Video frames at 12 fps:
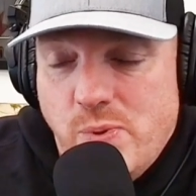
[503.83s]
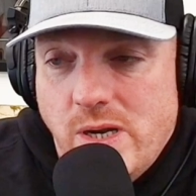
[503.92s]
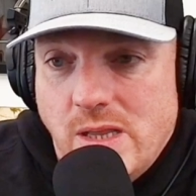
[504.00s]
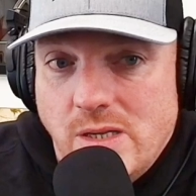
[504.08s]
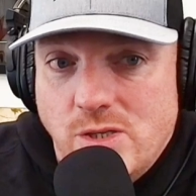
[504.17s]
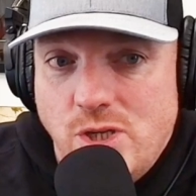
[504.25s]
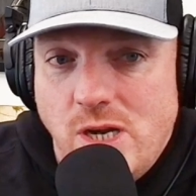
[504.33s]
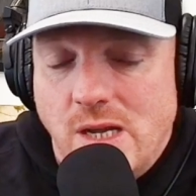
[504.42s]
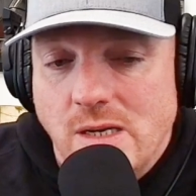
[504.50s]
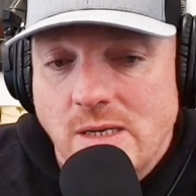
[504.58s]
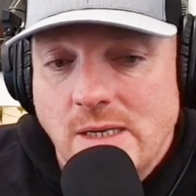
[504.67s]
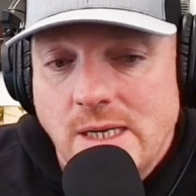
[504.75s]
pretty
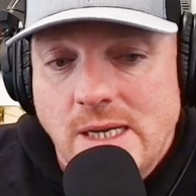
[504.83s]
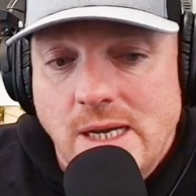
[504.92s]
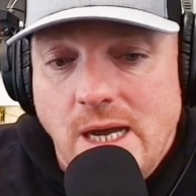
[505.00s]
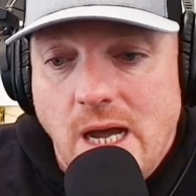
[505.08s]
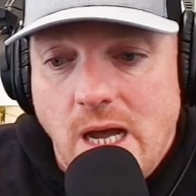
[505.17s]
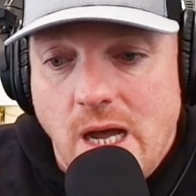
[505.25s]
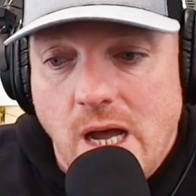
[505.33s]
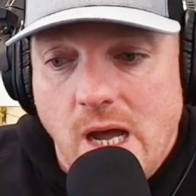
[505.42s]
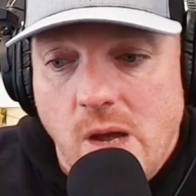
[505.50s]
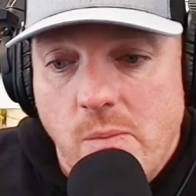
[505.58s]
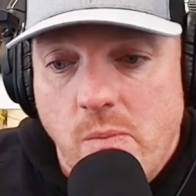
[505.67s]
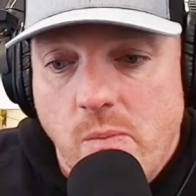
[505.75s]
legit.
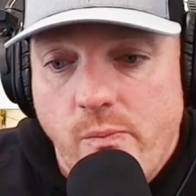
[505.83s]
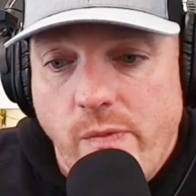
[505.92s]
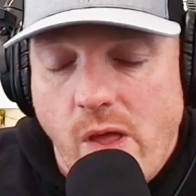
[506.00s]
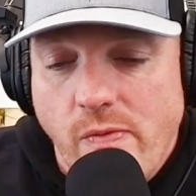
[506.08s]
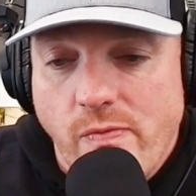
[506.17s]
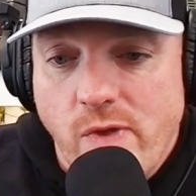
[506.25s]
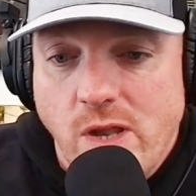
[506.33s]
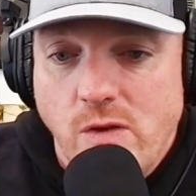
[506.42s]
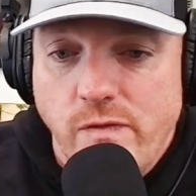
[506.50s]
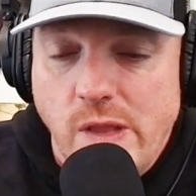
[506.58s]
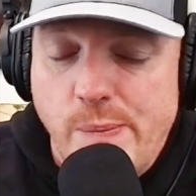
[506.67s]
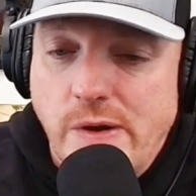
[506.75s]
Then
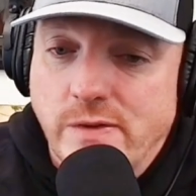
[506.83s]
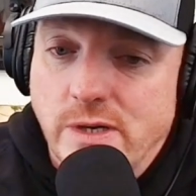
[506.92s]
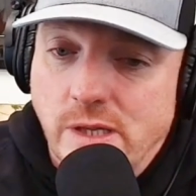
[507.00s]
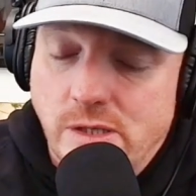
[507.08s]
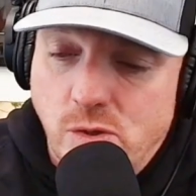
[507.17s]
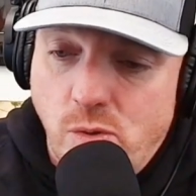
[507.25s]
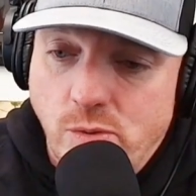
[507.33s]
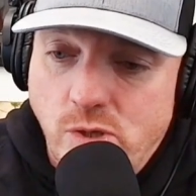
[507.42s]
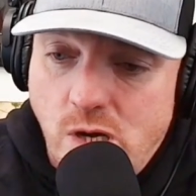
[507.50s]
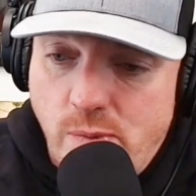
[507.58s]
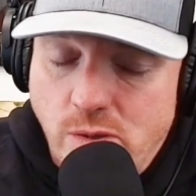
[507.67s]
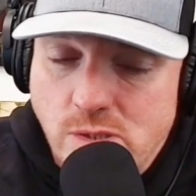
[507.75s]
you flip over to the 2.0
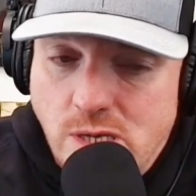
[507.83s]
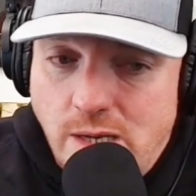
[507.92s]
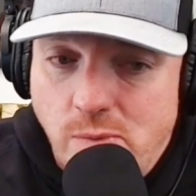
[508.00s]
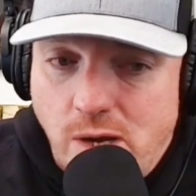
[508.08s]
turbo side.